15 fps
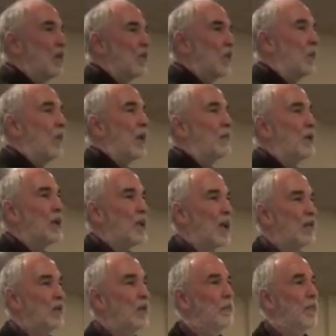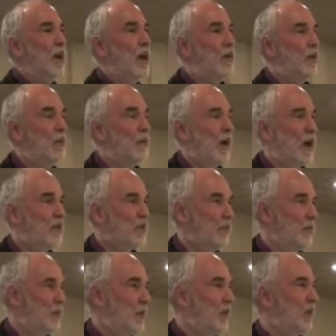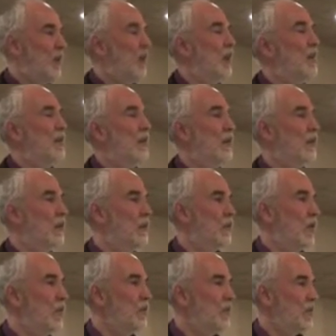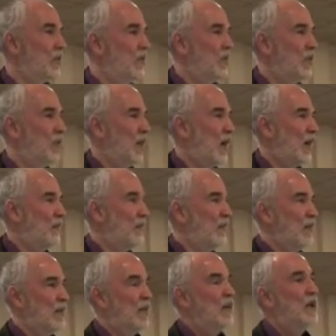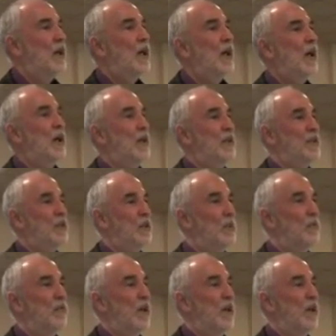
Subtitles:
So maybe Tesla battery packs, particularly on the early Roadsters, do have an issue.